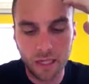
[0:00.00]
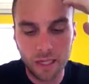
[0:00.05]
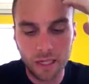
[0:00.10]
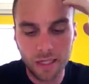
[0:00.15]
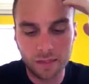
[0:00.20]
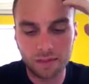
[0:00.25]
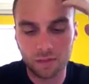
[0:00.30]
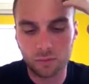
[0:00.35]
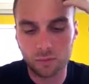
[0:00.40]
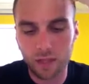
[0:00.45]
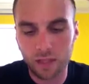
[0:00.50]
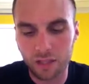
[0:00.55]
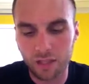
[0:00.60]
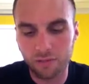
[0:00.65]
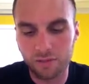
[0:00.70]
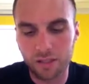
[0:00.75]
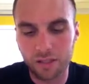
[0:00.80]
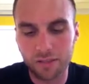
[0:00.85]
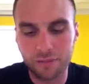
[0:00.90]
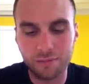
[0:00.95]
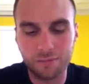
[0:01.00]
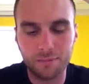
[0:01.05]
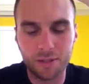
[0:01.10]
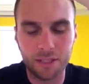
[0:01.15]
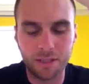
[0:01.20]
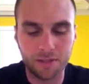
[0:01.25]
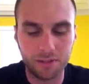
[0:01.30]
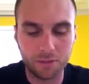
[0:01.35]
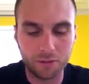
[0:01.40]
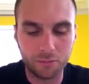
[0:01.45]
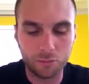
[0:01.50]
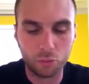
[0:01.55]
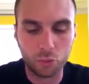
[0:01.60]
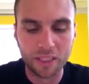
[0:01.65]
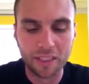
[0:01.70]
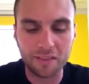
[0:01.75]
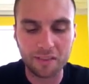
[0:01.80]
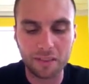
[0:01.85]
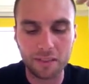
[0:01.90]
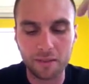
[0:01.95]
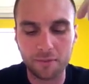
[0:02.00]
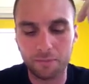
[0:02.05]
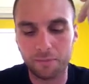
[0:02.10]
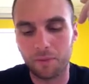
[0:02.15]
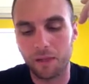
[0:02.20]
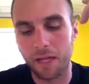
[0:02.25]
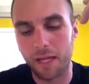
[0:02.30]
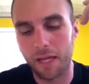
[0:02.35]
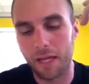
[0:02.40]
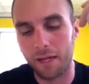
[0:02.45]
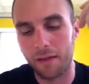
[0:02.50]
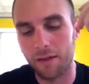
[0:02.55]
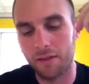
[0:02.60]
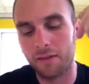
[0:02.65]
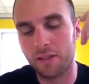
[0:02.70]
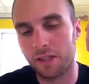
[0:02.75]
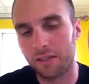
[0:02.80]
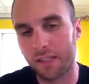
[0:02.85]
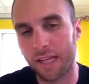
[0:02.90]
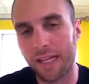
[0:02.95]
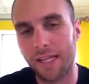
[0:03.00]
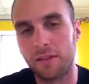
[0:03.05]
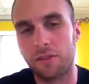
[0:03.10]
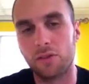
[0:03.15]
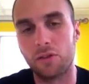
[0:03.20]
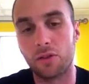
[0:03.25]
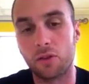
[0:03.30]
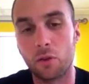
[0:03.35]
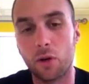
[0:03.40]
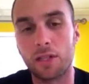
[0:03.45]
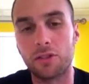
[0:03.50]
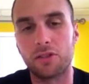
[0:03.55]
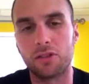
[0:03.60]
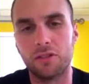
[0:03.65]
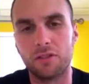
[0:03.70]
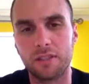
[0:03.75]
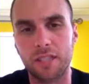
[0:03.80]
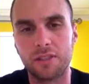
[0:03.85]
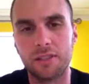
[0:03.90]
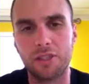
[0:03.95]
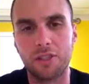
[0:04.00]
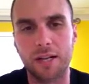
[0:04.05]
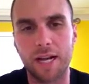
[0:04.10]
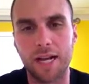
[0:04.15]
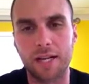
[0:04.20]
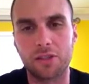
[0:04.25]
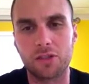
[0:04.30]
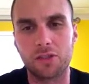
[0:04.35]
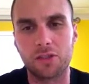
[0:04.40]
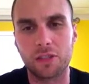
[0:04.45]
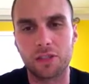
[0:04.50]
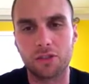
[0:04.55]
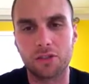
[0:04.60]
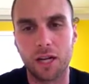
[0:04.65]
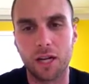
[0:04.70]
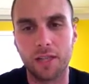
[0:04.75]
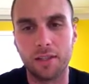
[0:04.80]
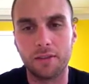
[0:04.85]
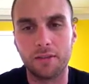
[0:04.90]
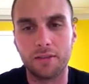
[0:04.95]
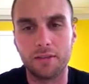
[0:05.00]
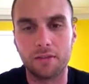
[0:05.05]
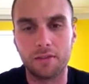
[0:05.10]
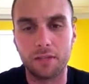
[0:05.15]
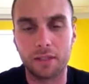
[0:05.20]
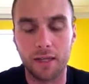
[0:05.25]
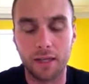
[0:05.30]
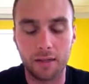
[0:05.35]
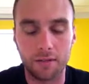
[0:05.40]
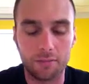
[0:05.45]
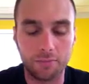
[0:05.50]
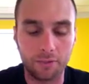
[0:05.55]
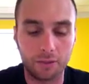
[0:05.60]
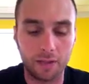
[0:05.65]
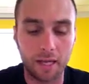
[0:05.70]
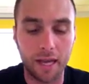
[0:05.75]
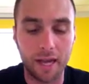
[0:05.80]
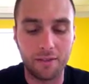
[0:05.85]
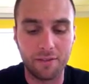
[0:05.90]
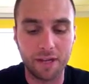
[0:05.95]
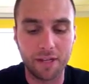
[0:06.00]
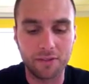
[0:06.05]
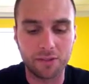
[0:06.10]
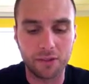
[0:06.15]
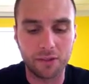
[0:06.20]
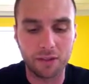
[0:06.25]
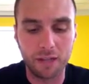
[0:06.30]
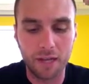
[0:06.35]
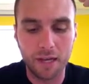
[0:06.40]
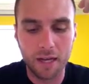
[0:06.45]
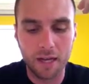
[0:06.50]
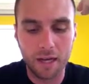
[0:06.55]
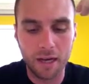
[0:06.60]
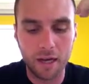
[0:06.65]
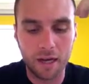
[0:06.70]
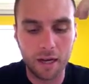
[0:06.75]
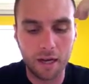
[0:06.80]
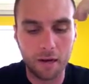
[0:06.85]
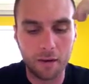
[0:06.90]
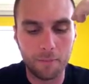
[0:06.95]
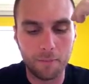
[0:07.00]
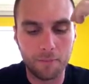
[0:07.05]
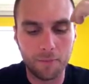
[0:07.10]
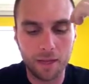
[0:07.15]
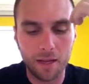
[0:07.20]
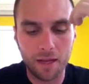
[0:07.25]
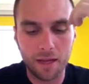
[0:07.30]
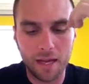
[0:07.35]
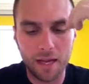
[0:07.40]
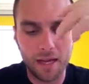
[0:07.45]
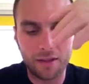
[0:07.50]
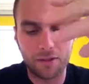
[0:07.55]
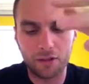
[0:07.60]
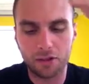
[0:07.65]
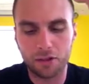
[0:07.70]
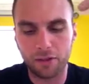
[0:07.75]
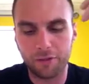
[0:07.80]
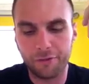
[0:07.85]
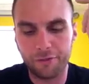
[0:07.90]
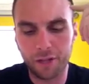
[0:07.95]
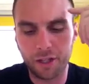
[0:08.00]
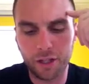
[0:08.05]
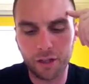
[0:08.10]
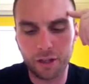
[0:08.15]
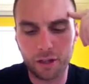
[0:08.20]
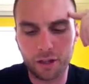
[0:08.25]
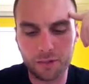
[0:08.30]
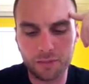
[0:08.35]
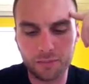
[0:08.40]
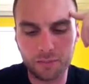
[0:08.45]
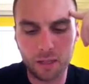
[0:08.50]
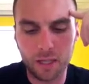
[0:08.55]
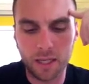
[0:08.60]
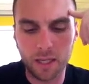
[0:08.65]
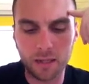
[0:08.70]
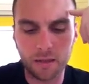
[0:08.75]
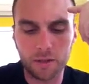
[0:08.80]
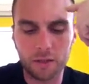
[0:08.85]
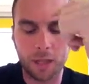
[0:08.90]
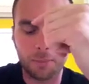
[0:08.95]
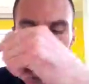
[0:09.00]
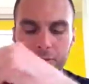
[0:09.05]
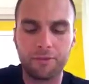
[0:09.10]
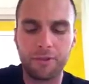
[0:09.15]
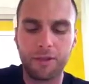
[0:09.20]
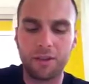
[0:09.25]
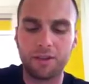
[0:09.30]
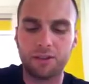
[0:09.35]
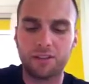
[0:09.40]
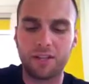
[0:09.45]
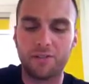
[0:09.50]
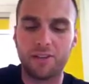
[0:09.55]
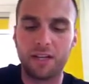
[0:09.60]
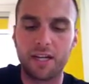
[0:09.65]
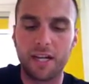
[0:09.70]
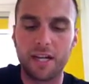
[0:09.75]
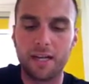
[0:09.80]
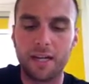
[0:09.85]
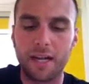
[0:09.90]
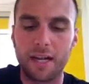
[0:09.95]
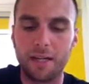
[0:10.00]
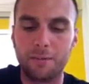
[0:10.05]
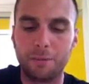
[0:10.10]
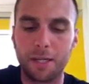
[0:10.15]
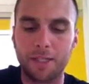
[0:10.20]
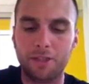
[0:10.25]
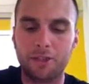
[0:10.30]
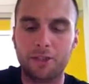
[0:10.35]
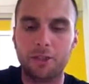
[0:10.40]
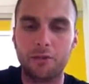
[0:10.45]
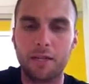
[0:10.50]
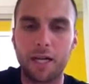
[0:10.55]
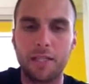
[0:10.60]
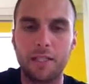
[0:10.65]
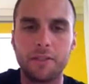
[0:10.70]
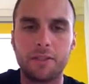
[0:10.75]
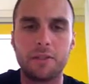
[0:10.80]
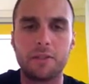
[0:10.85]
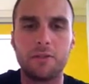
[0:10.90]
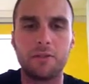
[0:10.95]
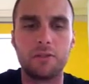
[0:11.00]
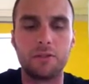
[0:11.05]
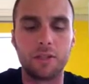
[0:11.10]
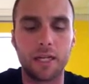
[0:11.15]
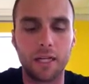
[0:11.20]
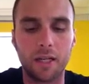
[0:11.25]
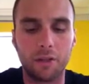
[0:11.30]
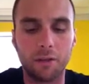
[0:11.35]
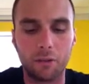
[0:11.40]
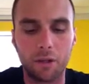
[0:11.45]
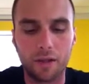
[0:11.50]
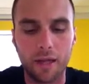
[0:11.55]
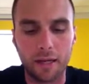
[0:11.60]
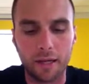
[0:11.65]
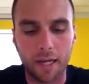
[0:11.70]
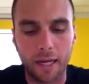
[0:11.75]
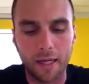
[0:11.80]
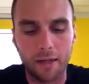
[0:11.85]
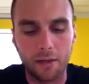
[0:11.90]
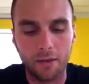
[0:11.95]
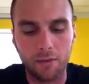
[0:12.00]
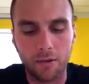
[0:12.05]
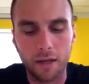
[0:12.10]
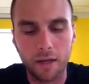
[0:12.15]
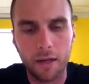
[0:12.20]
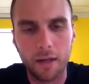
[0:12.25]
Is it relevant? Is it recent? And does it answer the questions that you're actually trying to have answered? And there's a couple figures, 7 and 8, on page 292 and 293 that kind of